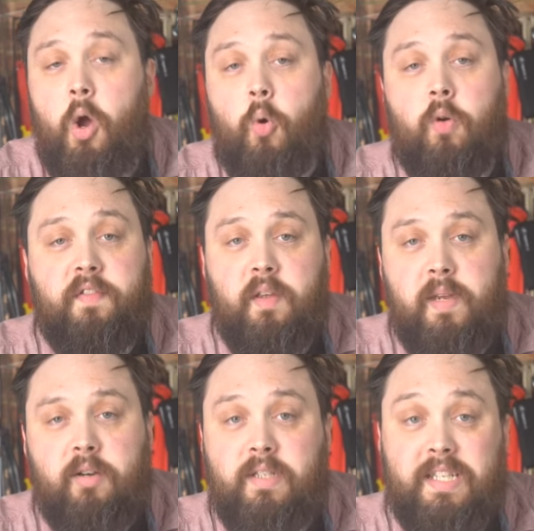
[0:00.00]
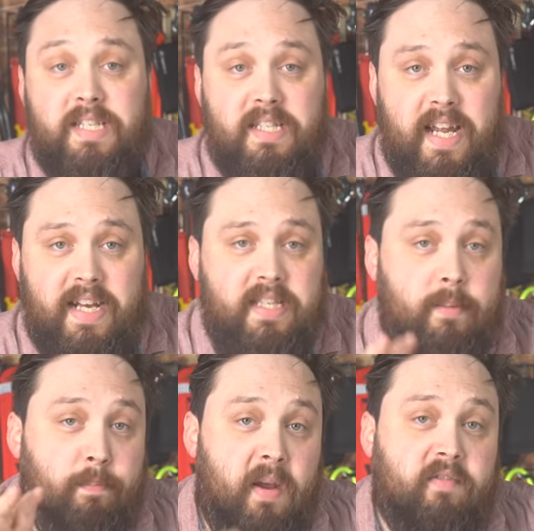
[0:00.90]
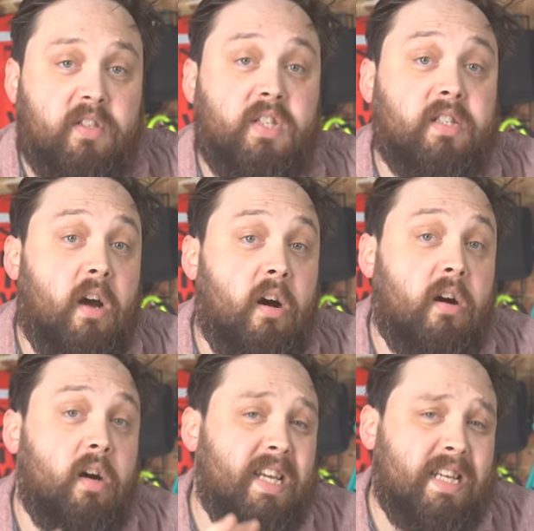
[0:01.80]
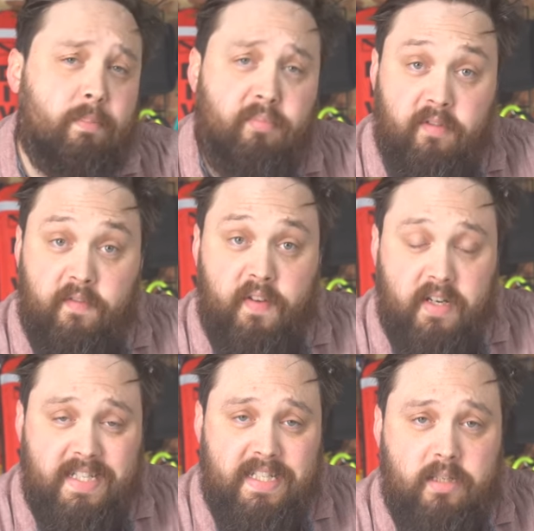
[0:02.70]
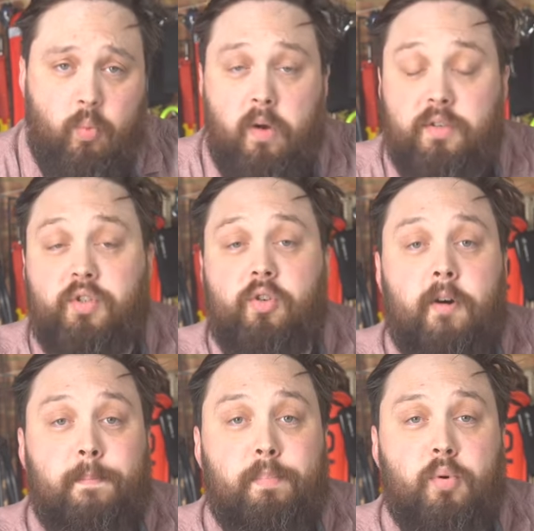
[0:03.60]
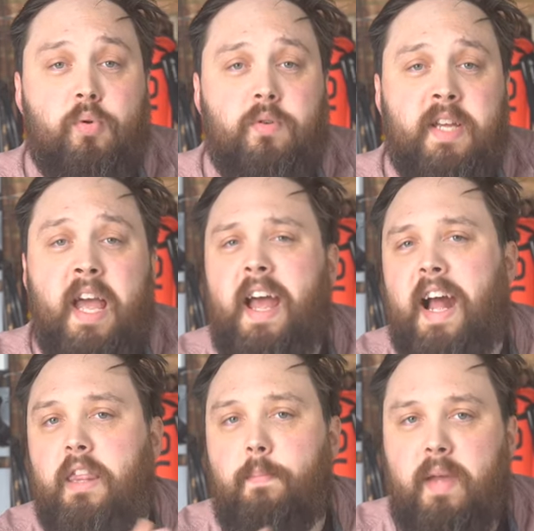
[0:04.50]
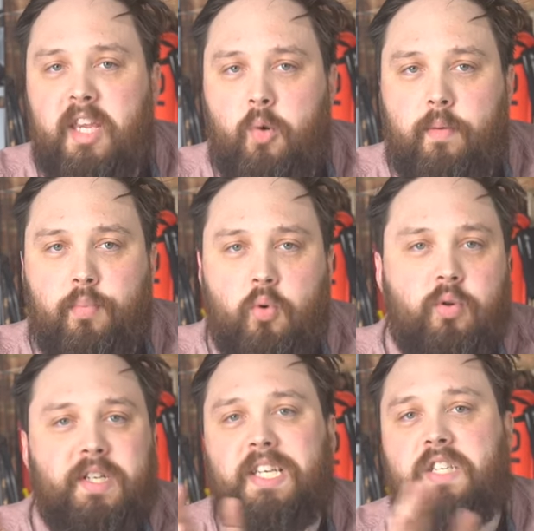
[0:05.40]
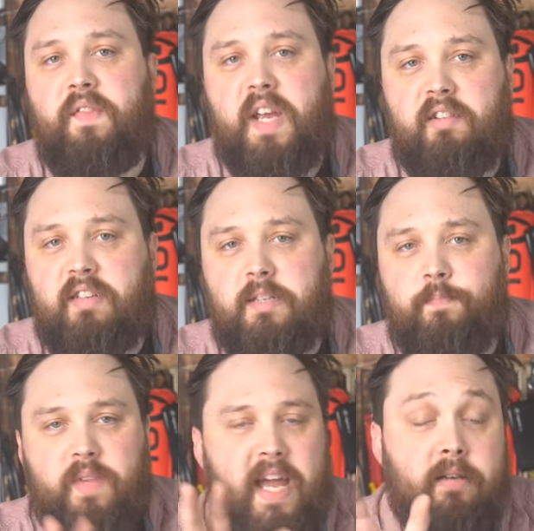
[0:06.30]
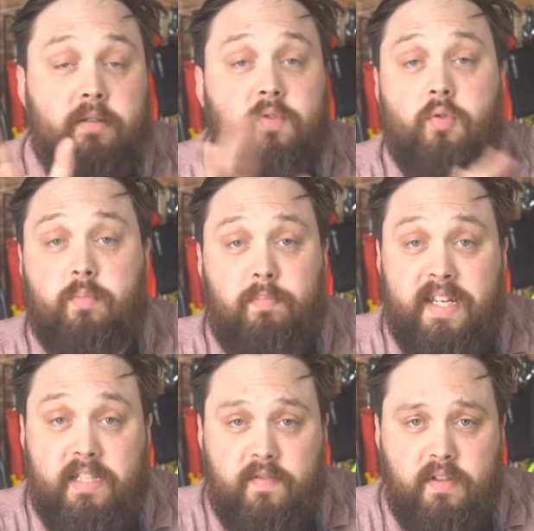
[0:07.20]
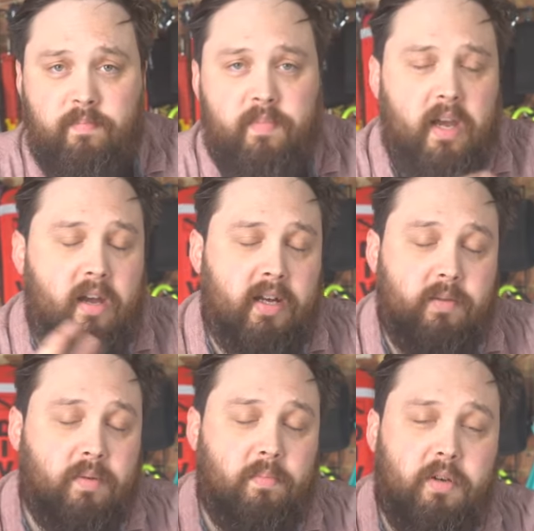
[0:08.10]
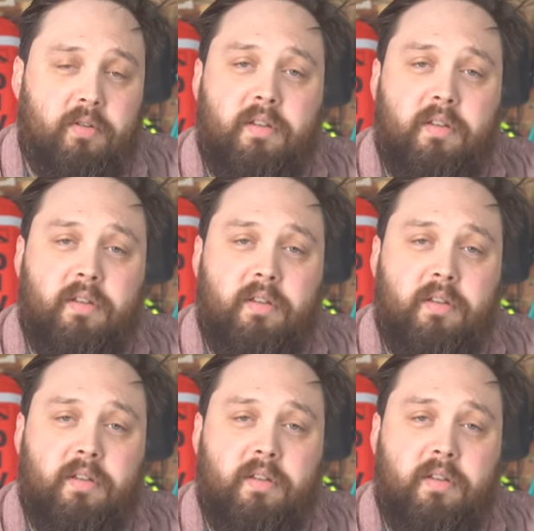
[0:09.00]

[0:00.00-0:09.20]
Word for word: All of your meals and your snacks and beverages are provided whilst you're on board, and the menu on board is varied and, of course, plentiful, as with most